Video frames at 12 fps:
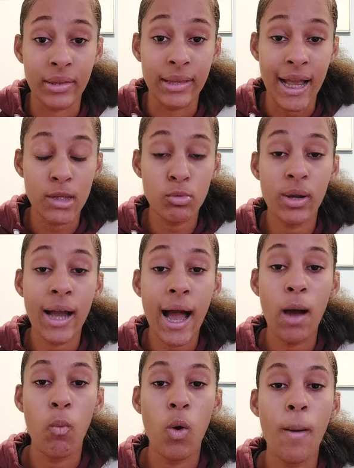That's what
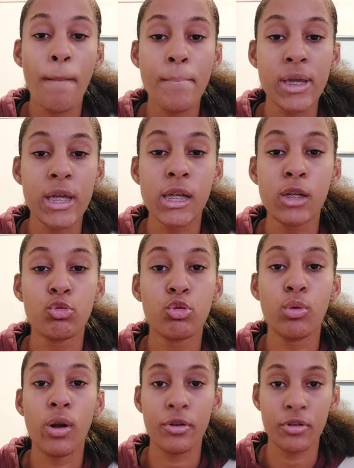God want me
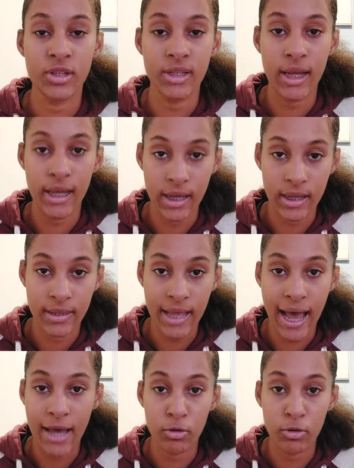to understand that